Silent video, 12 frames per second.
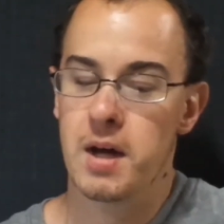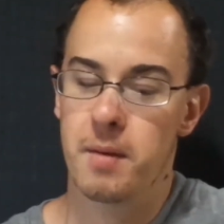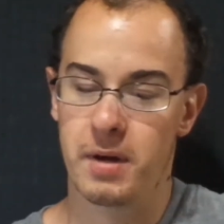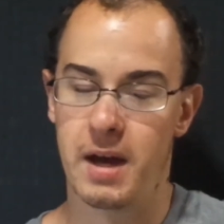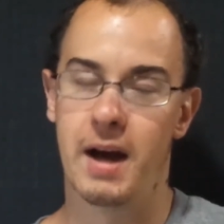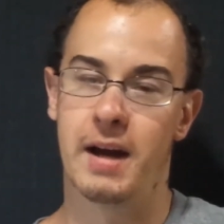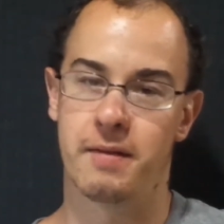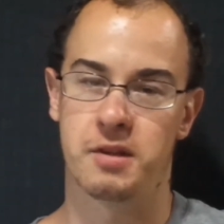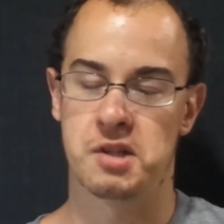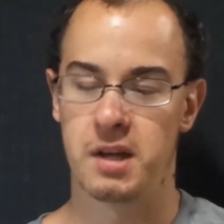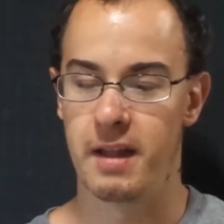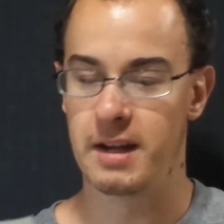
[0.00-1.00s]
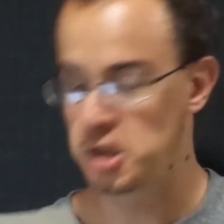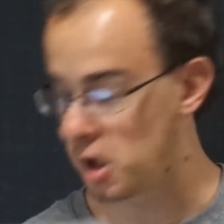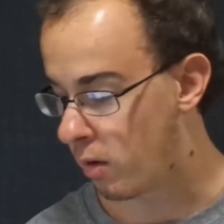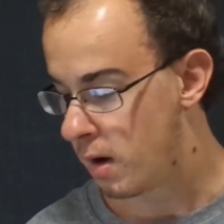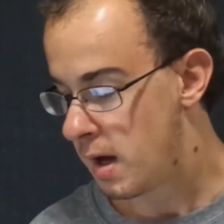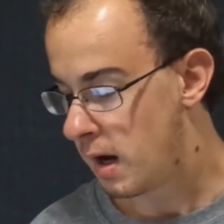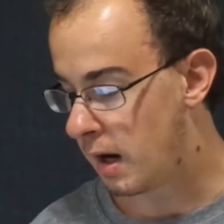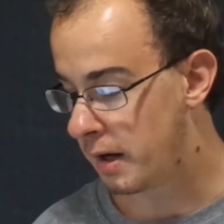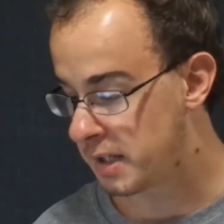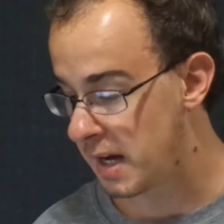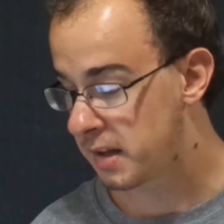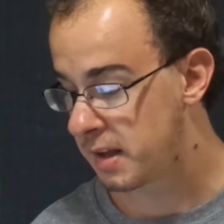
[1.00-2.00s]
But yeah, I'd have to say that. So, uh,
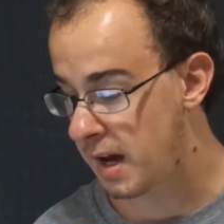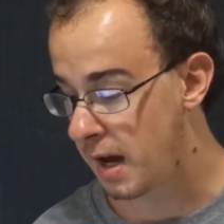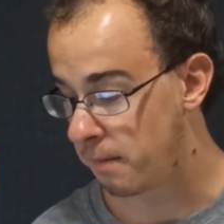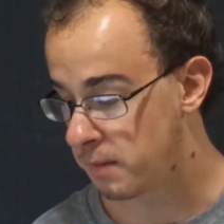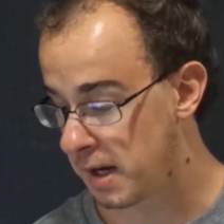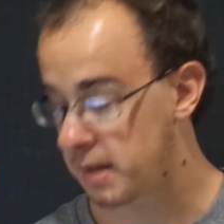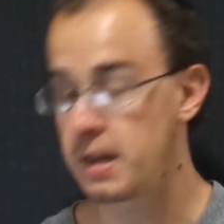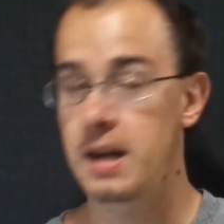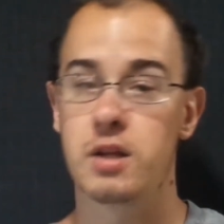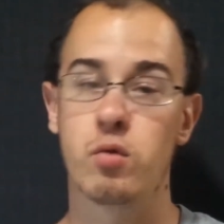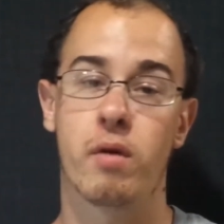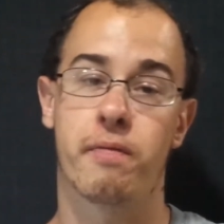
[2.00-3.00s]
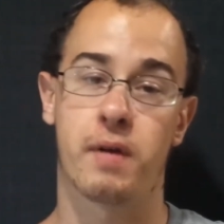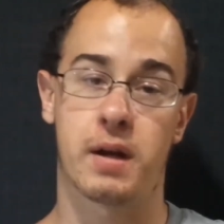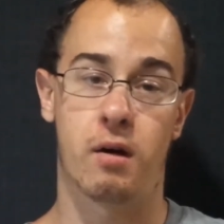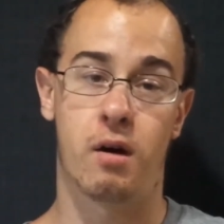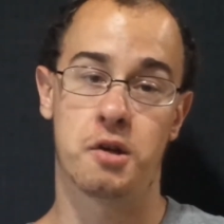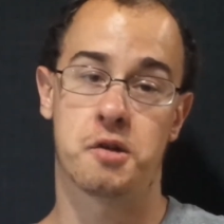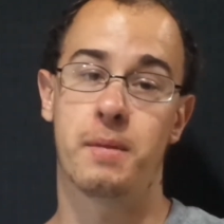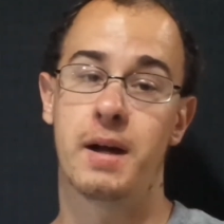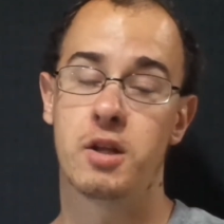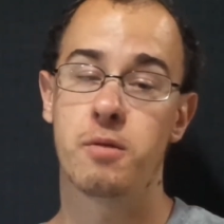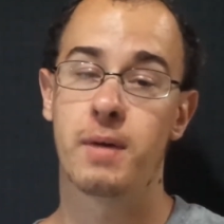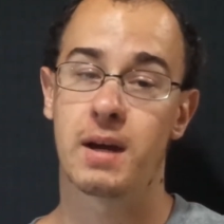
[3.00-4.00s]
Dank Dan, Dank Dan, you are freaking awesome,
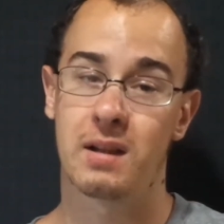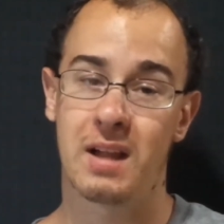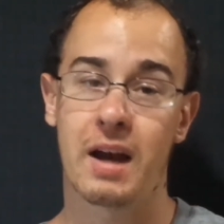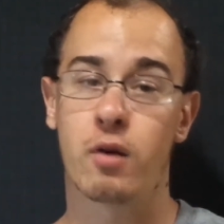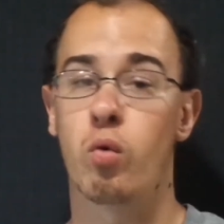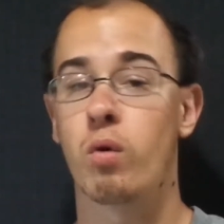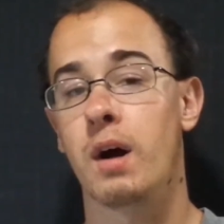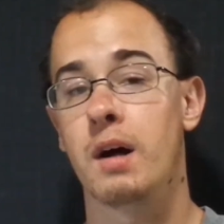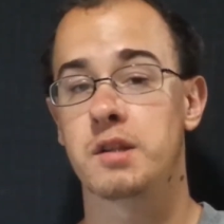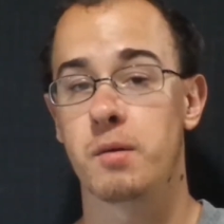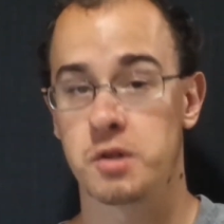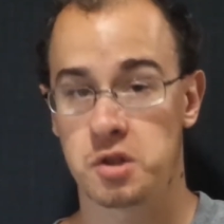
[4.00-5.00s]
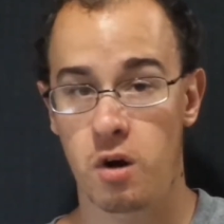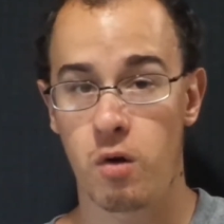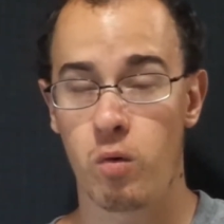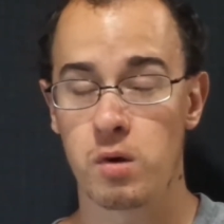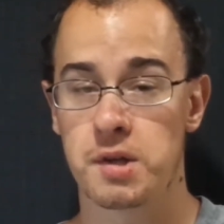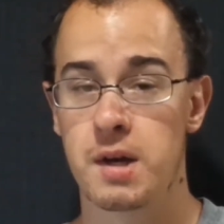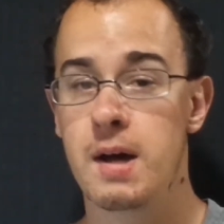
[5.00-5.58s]
man. You make a lot of cool content with Star Wars,